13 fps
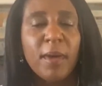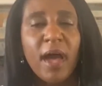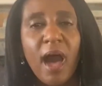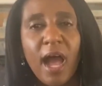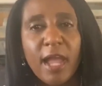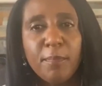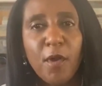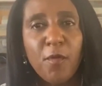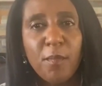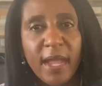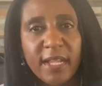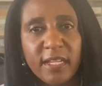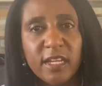but
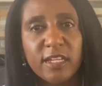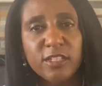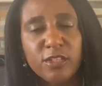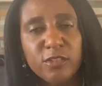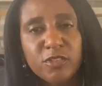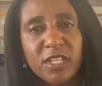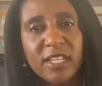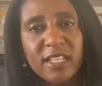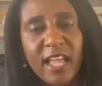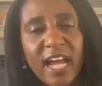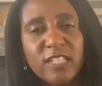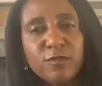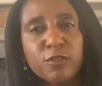hypomania usually
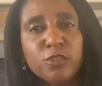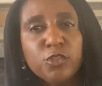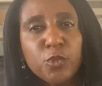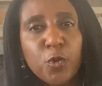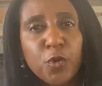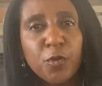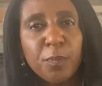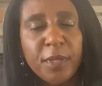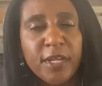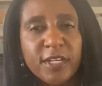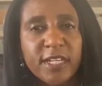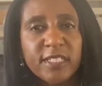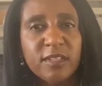lasts for shorter
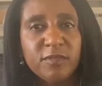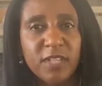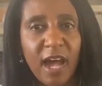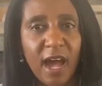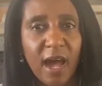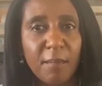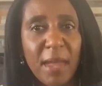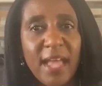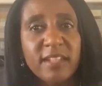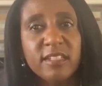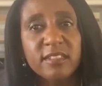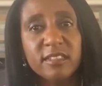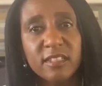periods of time
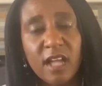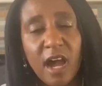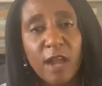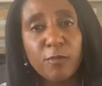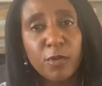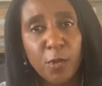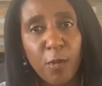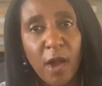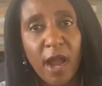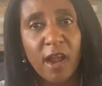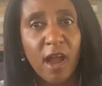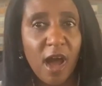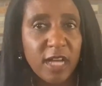and does not
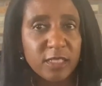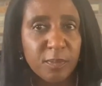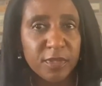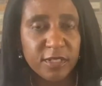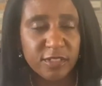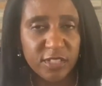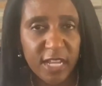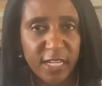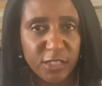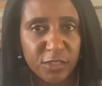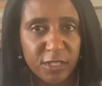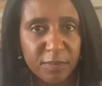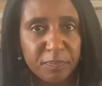require
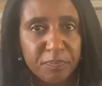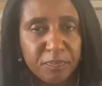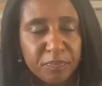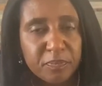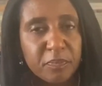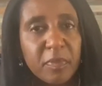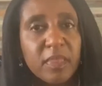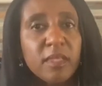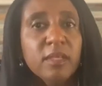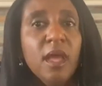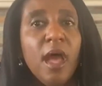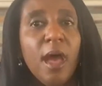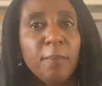hospitalization.
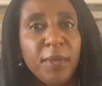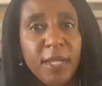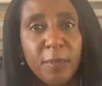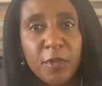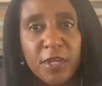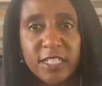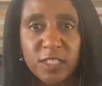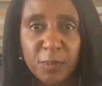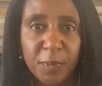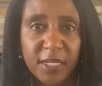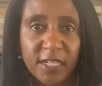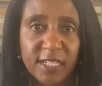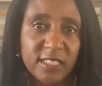People
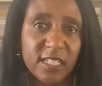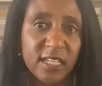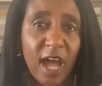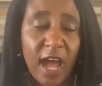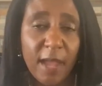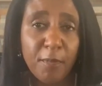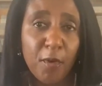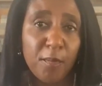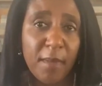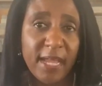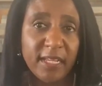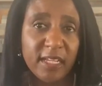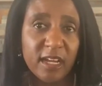experiencing
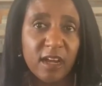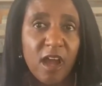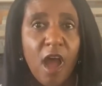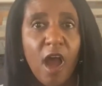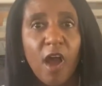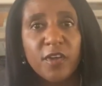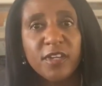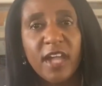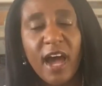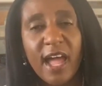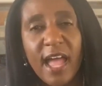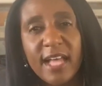hypomania are not